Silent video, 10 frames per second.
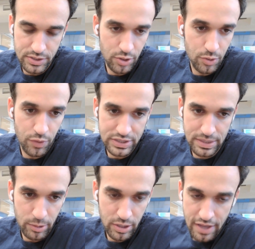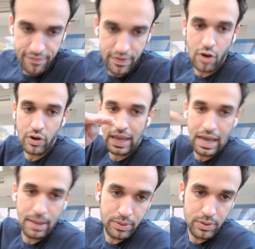So for example, if our
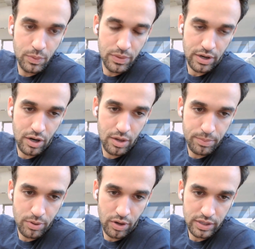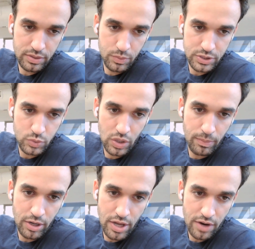cap with a current product was 20
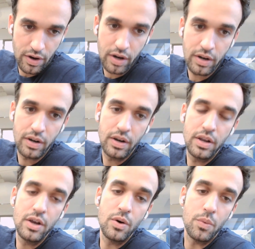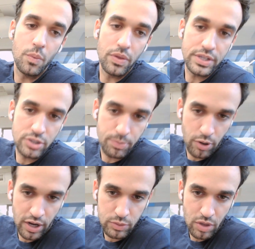million ARR, with this new
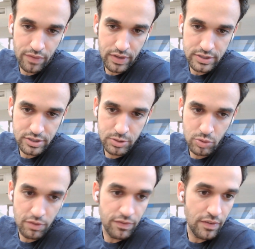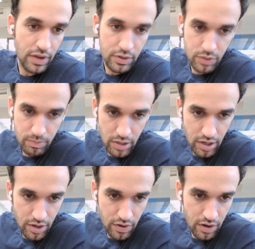product, we have customers with 500 million
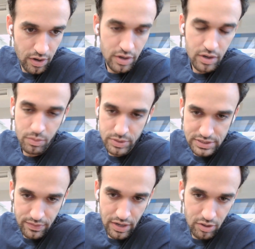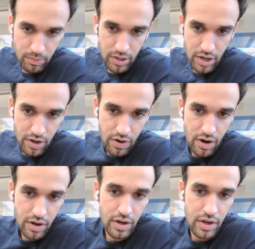ARR, with 700 million
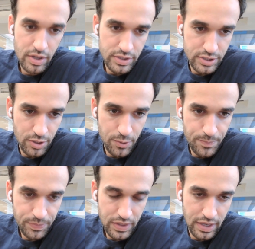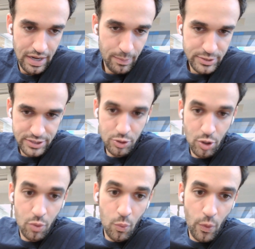ARR. So it enables us to
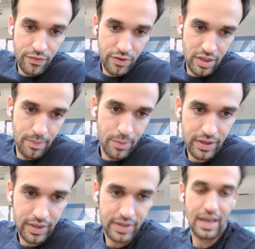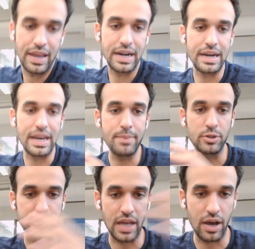go way further up market. And it
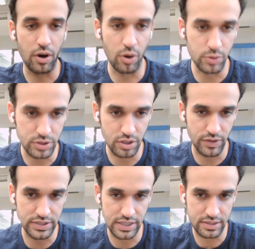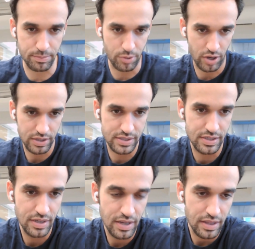enables a host of adjacent products
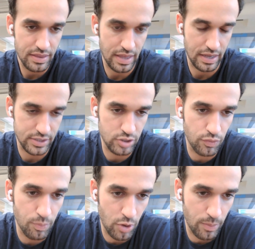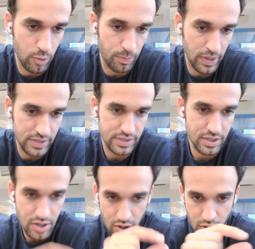that can solve more and more pains
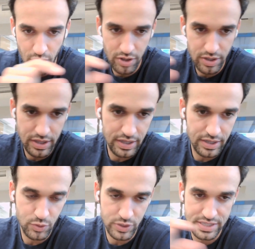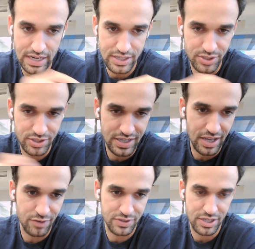on the transaction
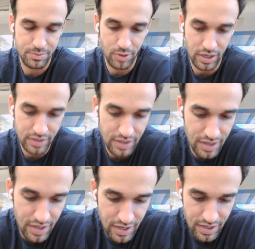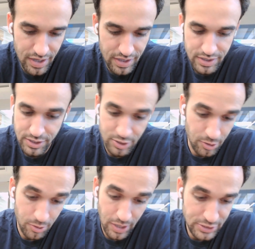side of a SaaS product.
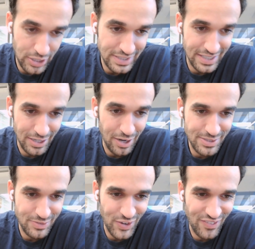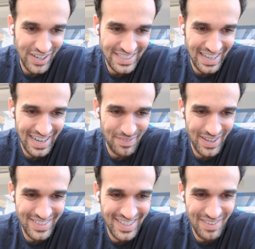So as you can see, I'm just very, very excited
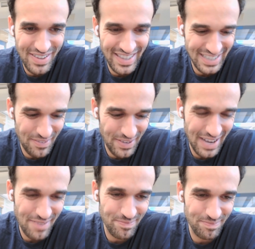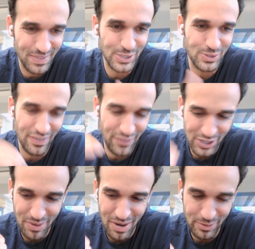about everything that's coming up because we have a
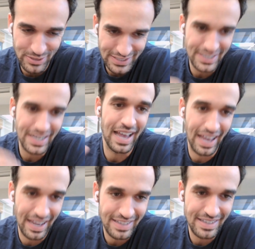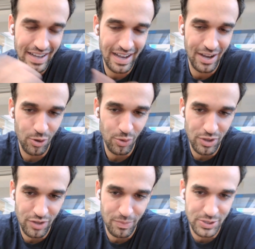very dominant position and a whole
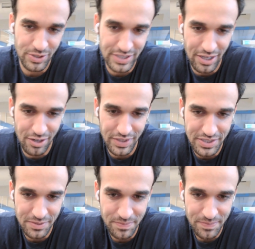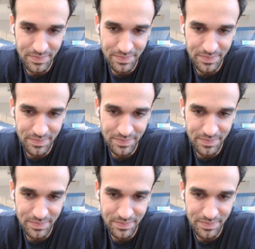world of opportunities ahead of us.